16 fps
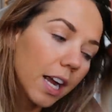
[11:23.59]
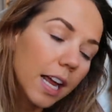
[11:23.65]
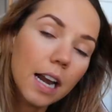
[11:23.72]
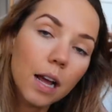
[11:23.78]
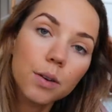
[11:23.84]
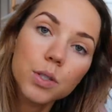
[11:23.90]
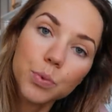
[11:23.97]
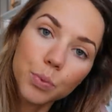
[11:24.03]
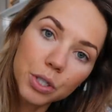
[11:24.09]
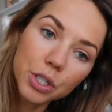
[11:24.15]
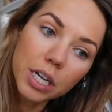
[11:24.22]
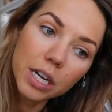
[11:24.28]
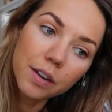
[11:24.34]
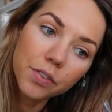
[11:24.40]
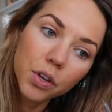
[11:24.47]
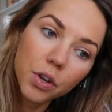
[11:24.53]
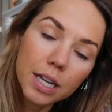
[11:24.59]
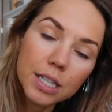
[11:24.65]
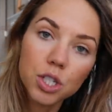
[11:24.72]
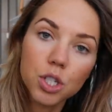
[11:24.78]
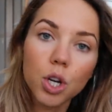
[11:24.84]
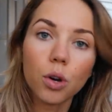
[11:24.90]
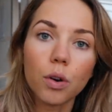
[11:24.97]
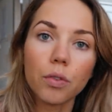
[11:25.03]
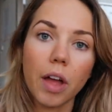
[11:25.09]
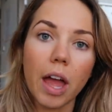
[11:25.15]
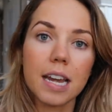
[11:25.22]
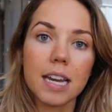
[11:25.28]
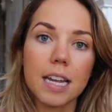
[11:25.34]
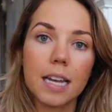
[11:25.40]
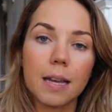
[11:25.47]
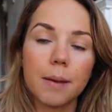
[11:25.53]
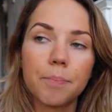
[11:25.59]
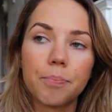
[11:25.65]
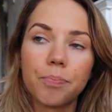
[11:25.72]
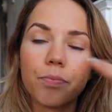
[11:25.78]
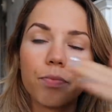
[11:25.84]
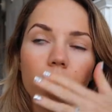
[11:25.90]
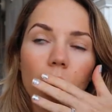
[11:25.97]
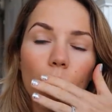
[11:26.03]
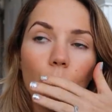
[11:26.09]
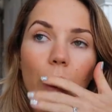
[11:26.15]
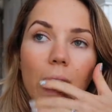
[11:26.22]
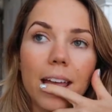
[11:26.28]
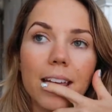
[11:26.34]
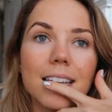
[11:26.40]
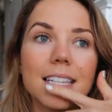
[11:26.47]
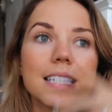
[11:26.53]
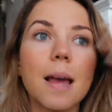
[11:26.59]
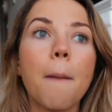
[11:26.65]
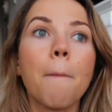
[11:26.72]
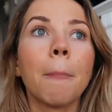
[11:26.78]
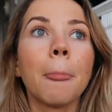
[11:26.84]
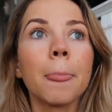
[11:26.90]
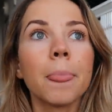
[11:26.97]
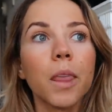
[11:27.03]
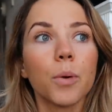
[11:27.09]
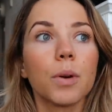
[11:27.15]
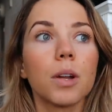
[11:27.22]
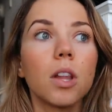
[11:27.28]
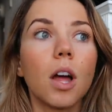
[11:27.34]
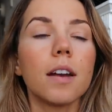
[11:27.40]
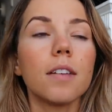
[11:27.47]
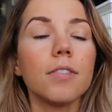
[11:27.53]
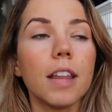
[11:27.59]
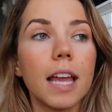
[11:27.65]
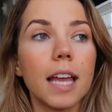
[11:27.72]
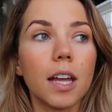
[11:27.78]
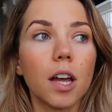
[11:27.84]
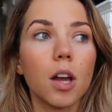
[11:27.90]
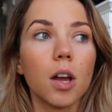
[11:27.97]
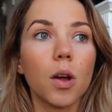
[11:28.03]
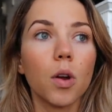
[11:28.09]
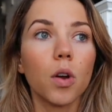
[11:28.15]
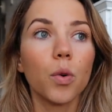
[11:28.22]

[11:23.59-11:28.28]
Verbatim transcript: And I was wondering if you guys know of any way, because there were a lot of like